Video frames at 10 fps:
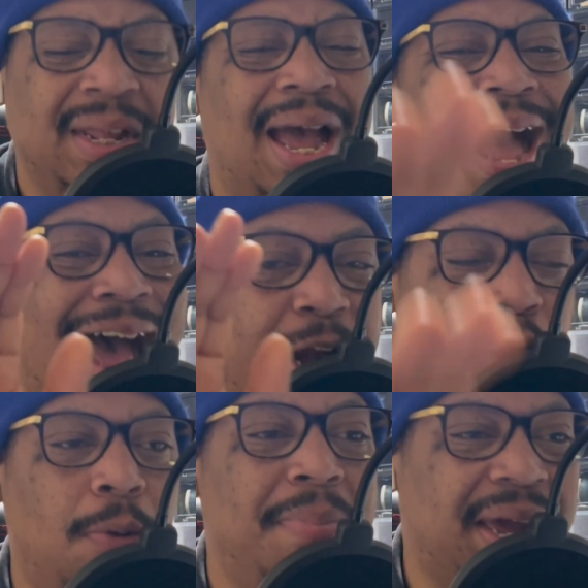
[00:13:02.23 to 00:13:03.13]
I know
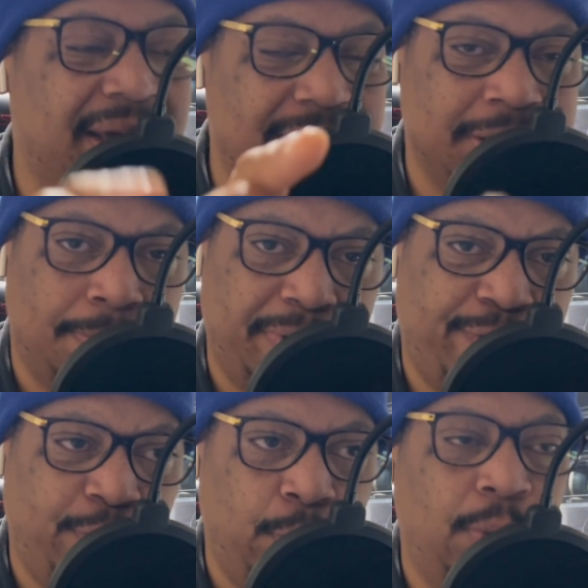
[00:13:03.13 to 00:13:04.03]
Mickey is a
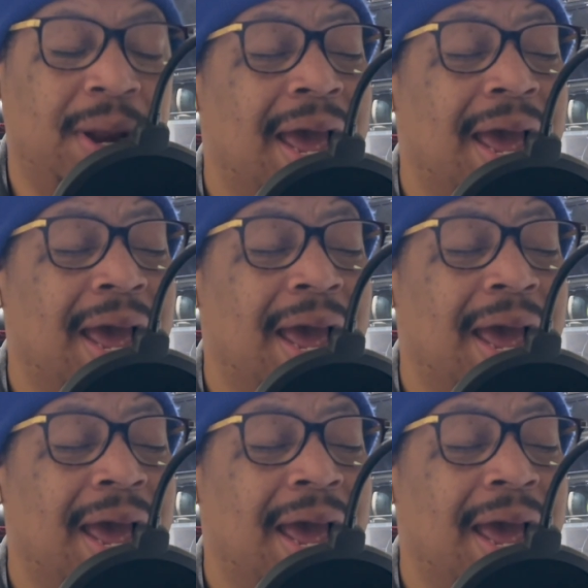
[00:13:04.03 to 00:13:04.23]
buffoon.